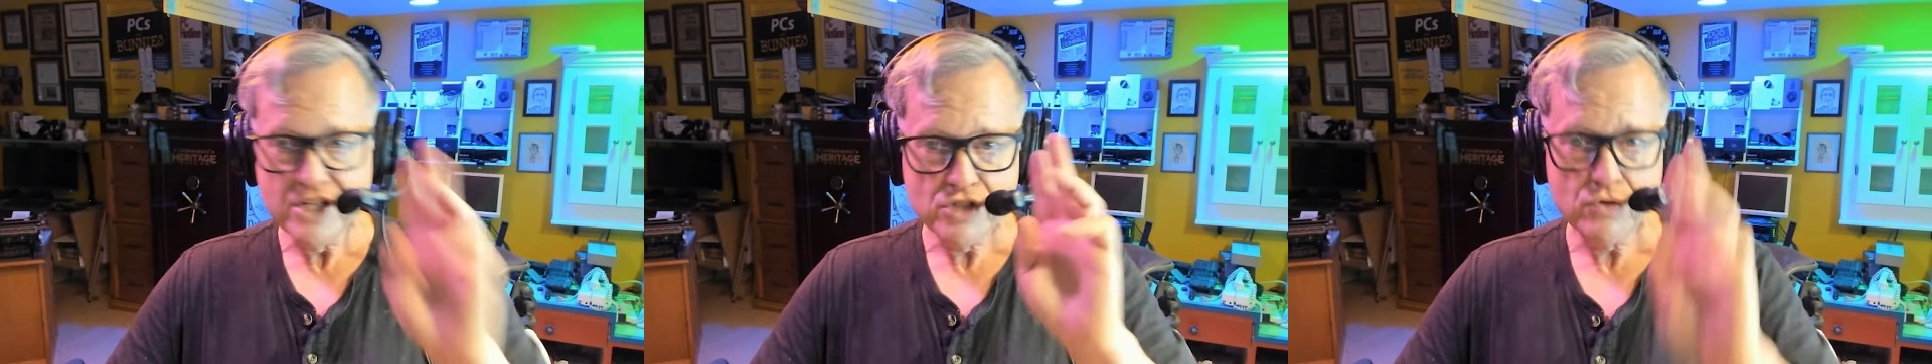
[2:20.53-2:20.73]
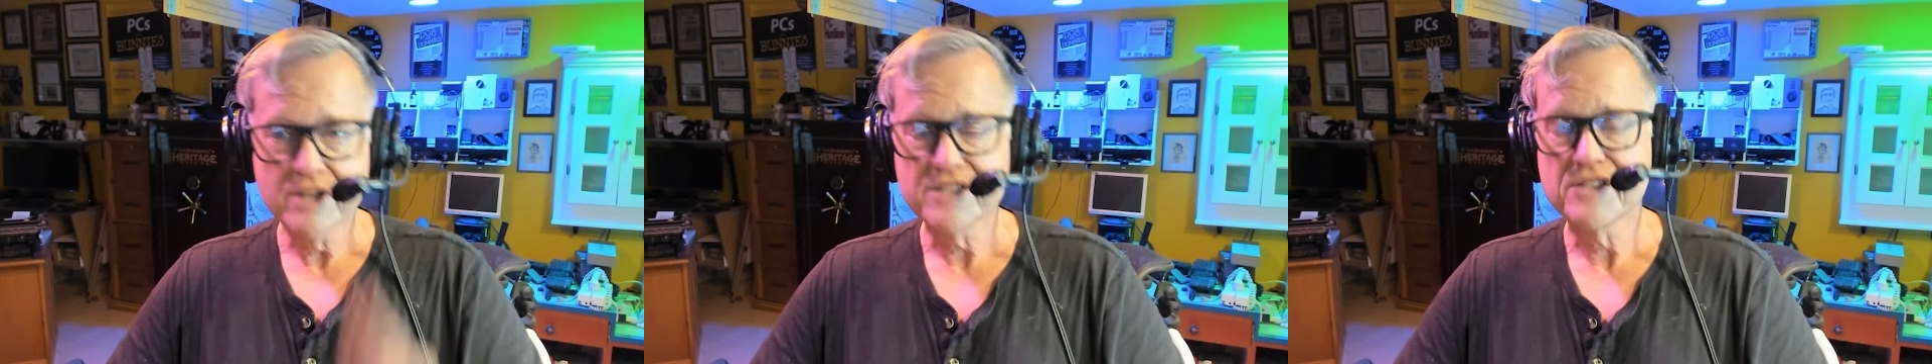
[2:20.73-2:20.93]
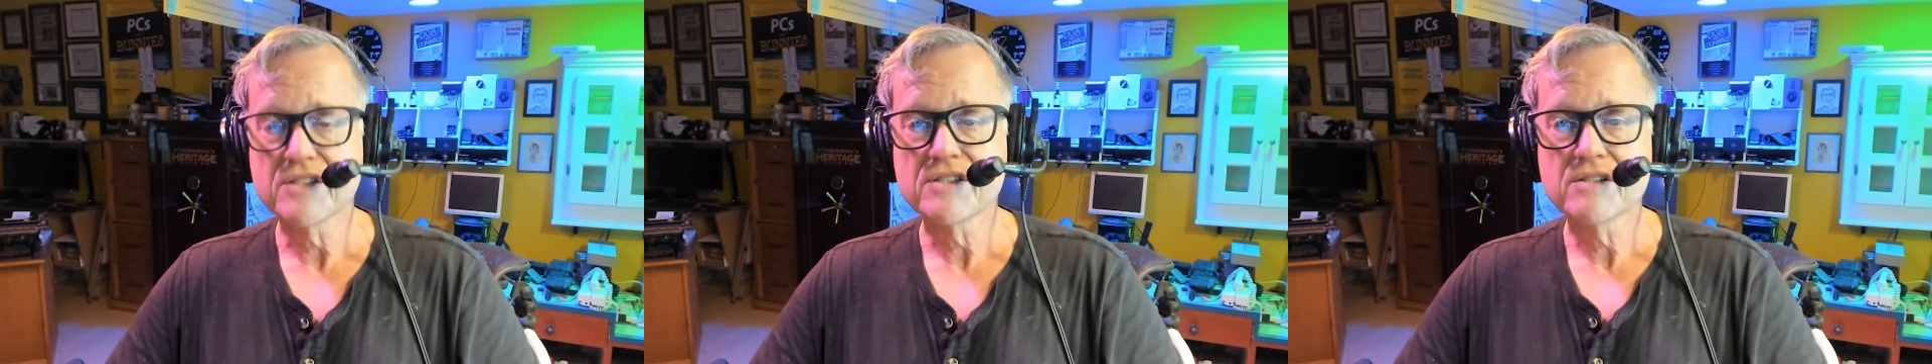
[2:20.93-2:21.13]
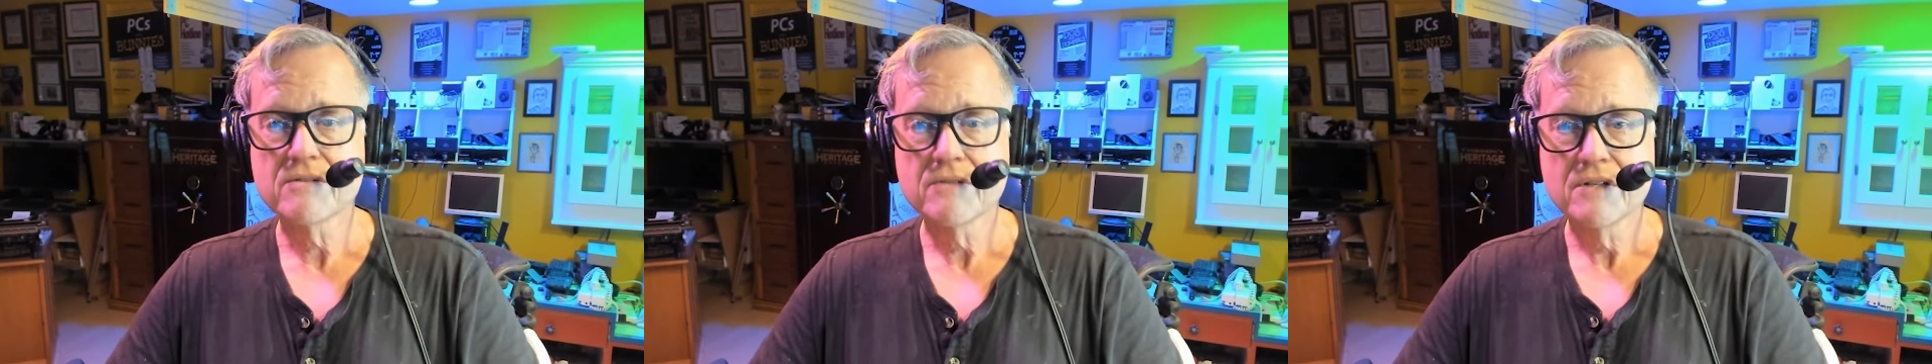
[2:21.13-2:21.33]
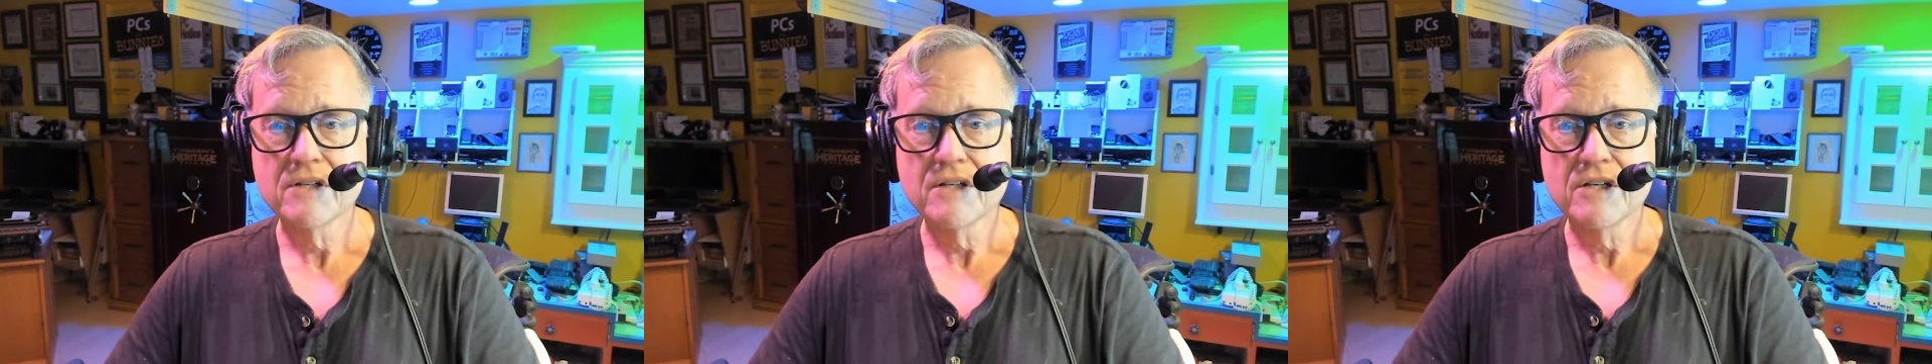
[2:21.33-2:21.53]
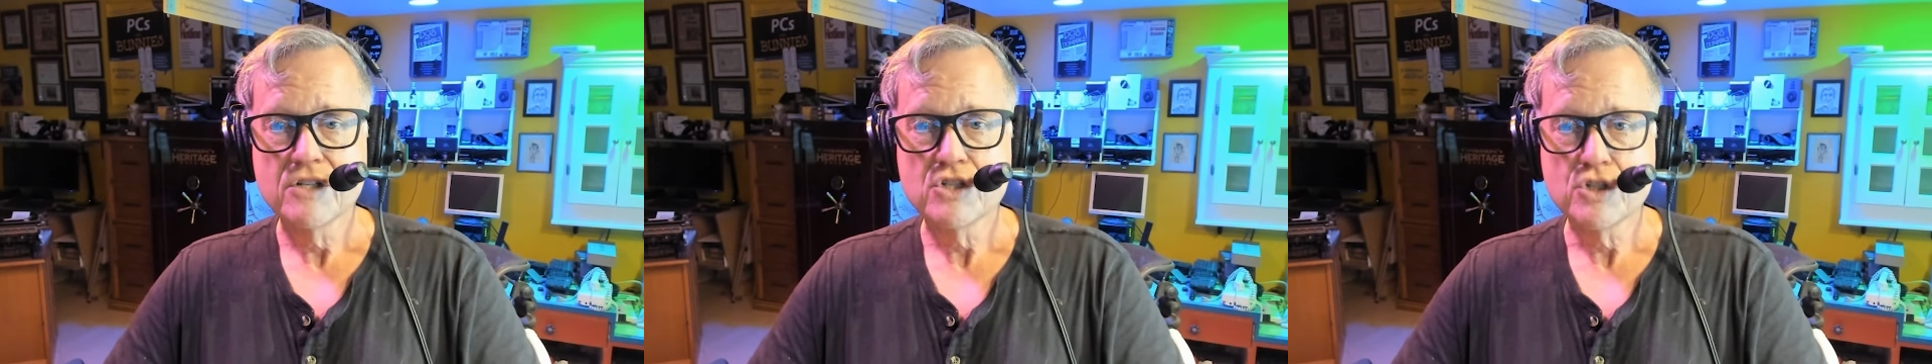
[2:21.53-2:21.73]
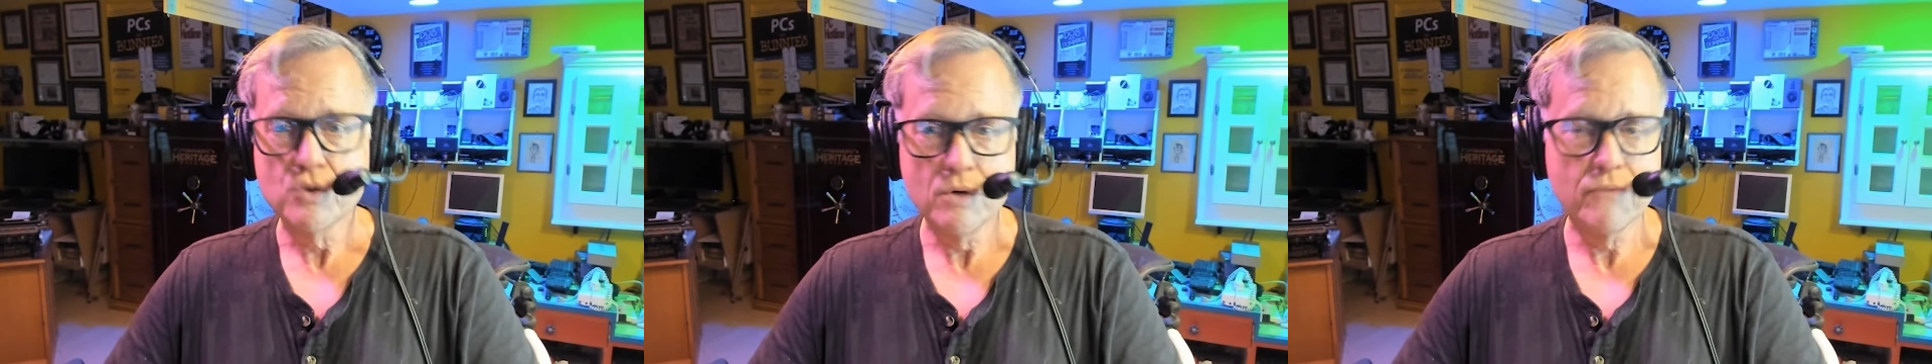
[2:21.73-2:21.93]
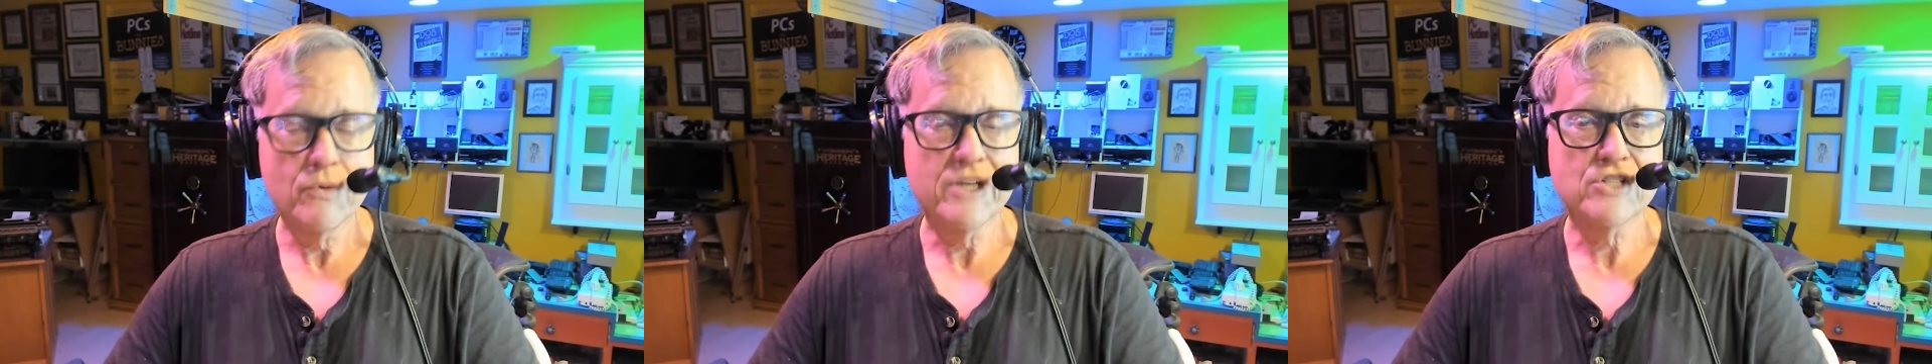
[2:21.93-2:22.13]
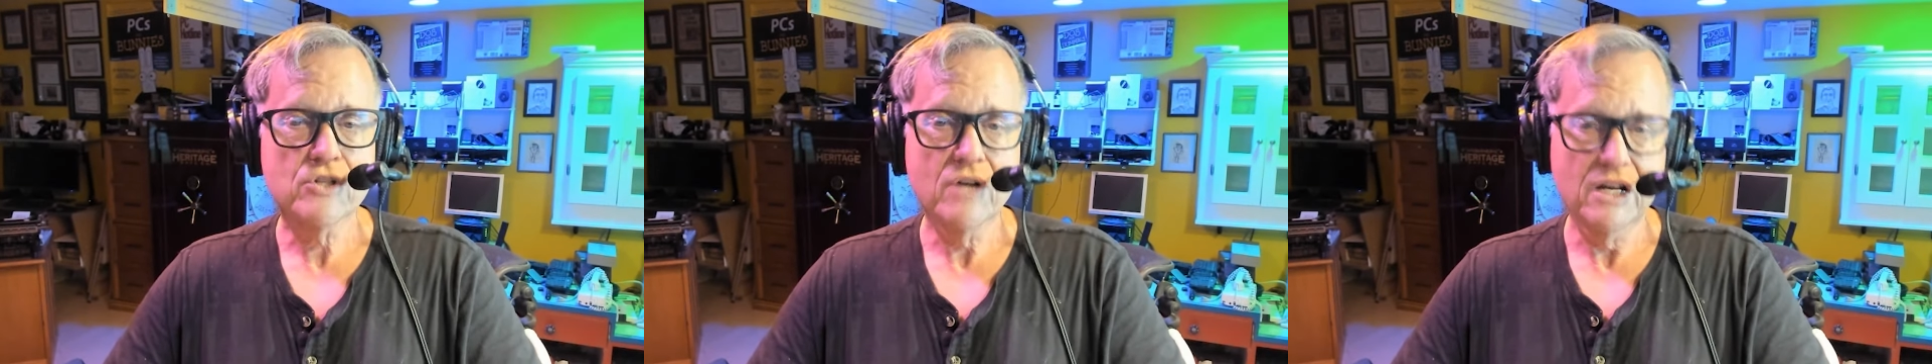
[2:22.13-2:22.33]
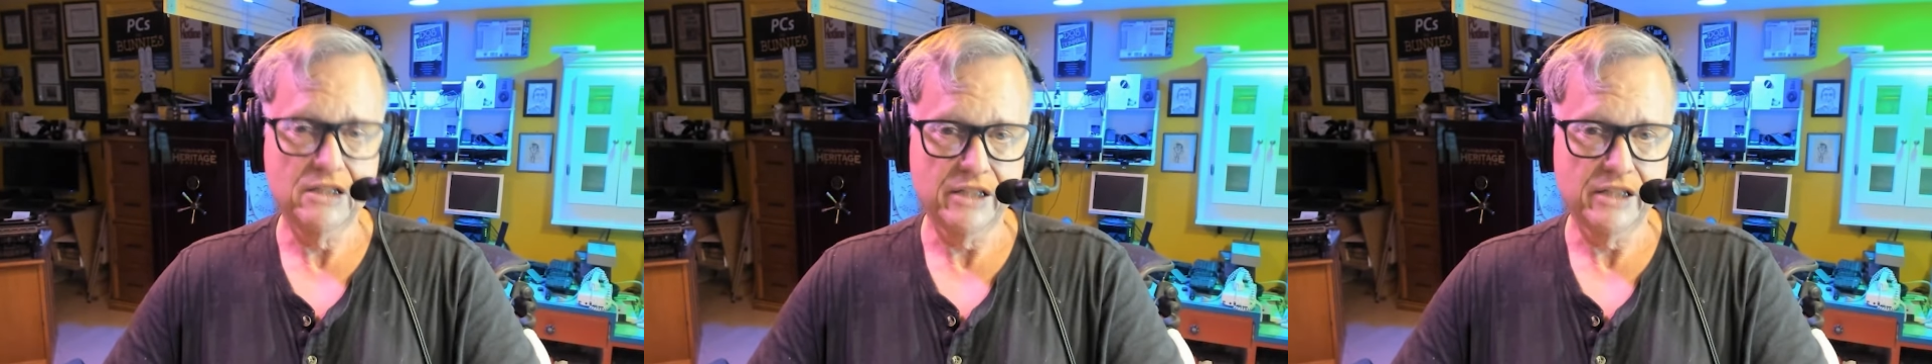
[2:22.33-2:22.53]
choices, two of which
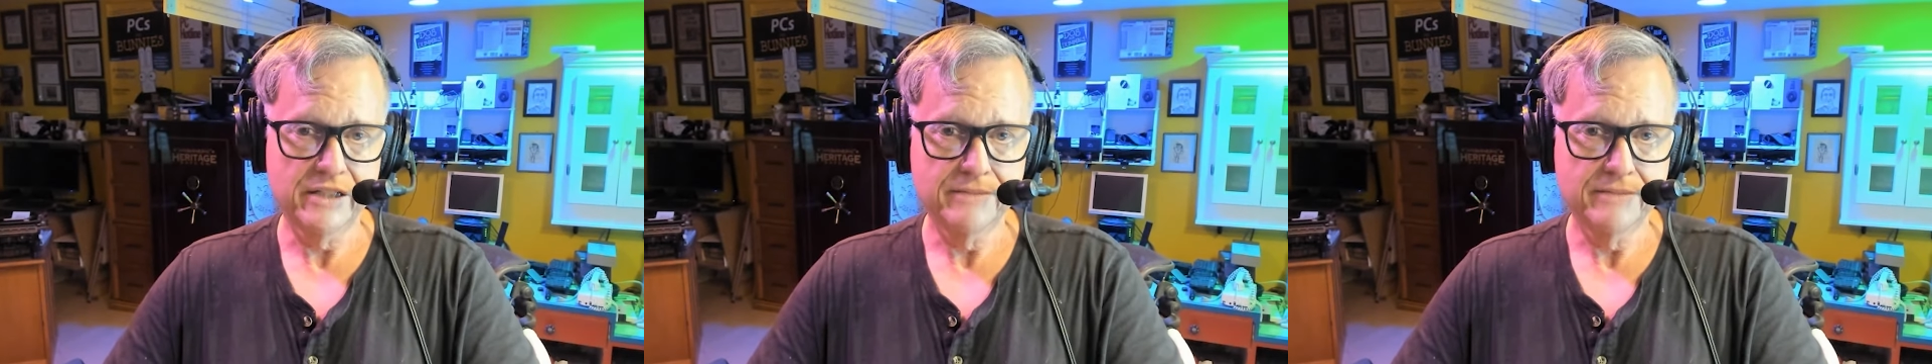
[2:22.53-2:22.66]
are ugly.